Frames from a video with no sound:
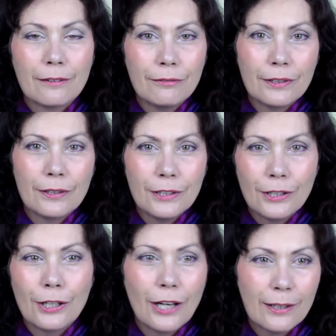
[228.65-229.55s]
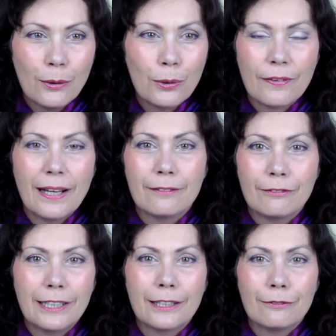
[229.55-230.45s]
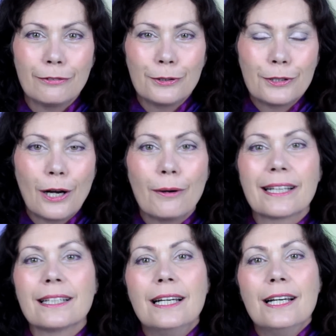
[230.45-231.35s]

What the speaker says: like all of that vegan food going.